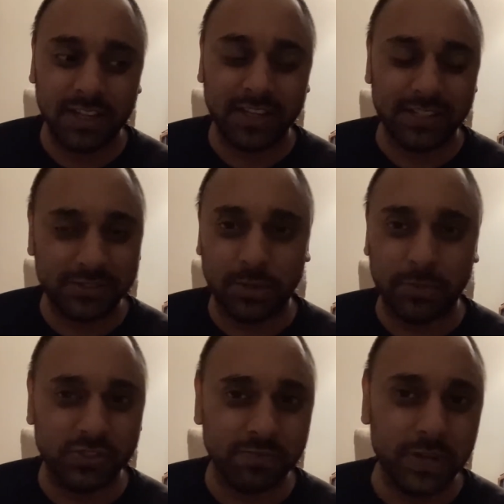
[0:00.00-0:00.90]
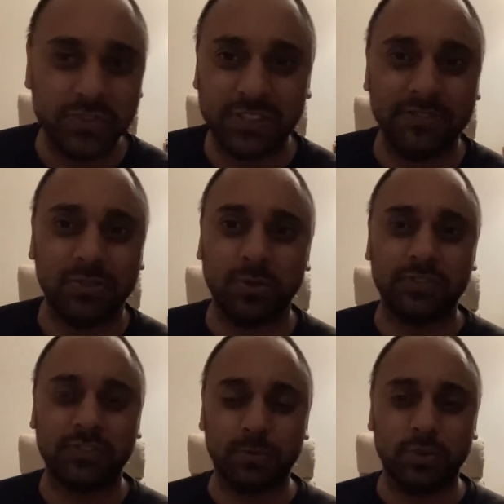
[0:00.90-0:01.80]
someone's motives, or
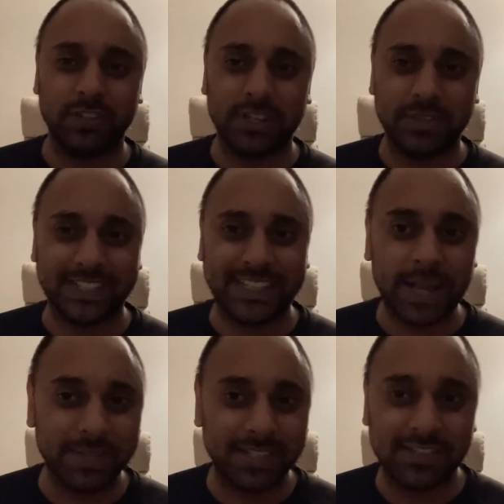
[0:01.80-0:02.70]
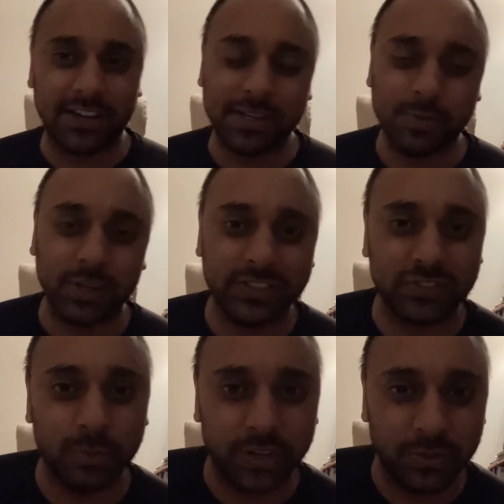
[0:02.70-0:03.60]
there's a gap in time where
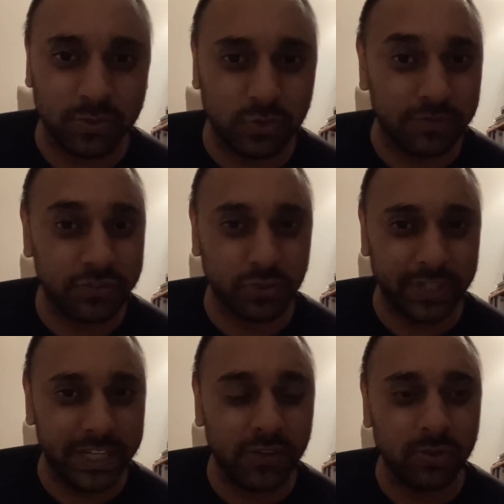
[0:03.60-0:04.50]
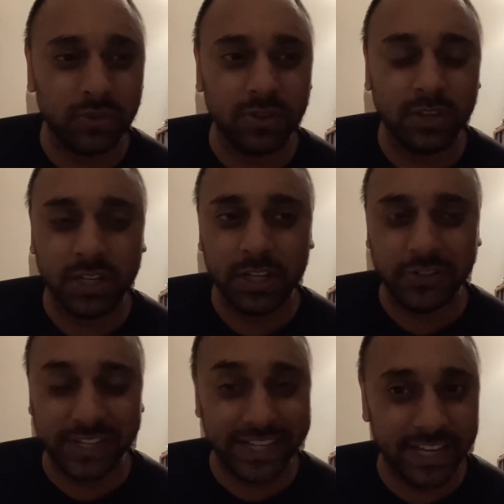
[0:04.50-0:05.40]
someone was off screen, or you
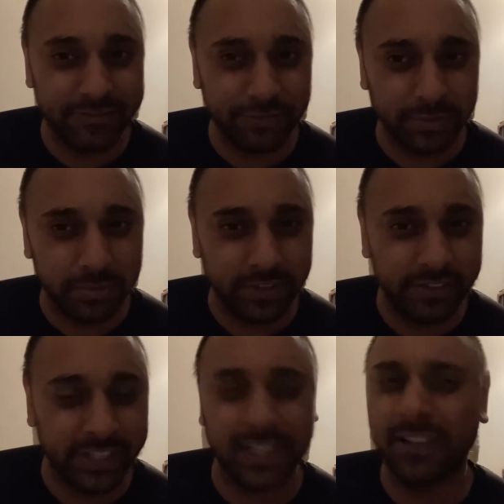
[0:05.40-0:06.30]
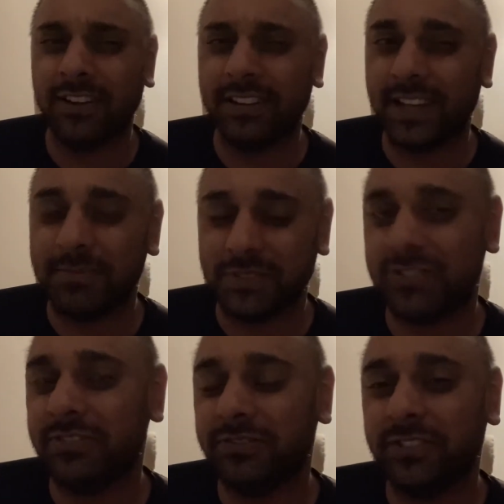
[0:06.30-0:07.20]
didn't hear from them. You're thinking, that
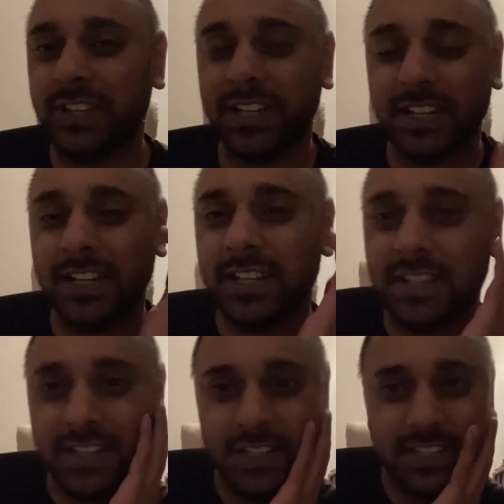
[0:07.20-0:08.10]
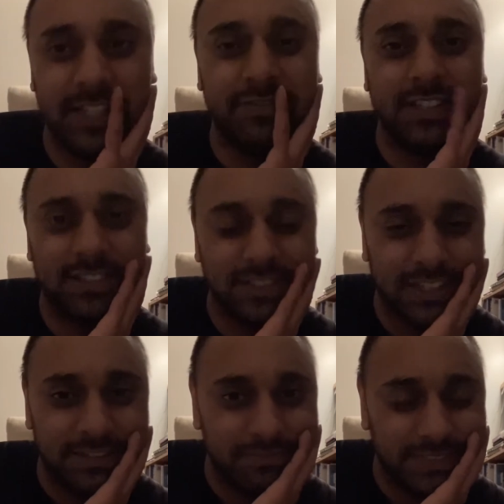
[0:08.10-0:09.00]
must have given
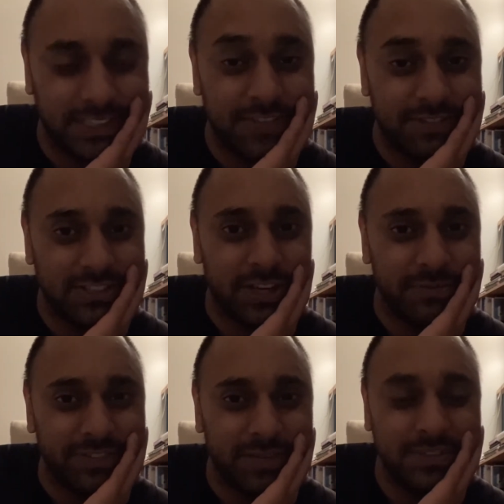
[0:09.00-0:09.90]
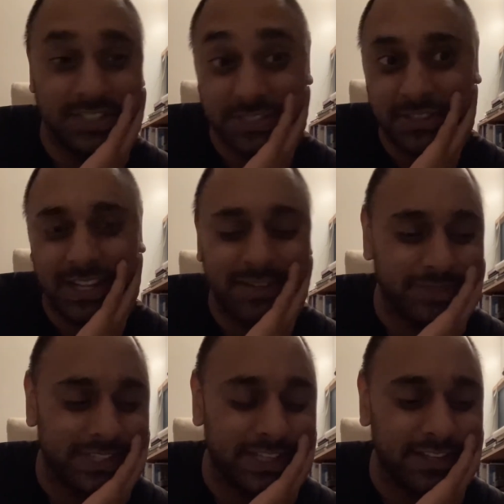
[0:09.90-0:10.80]
time for them to do that.
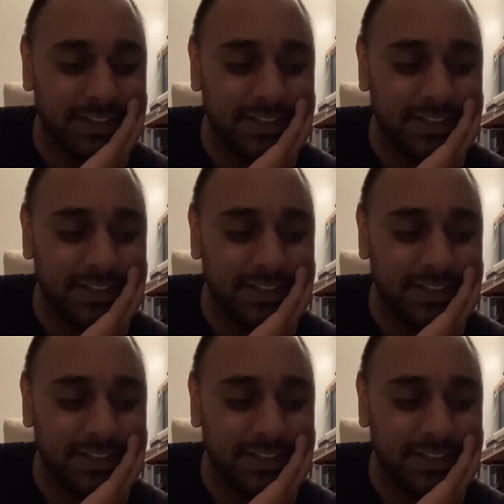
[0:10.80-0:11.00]
But then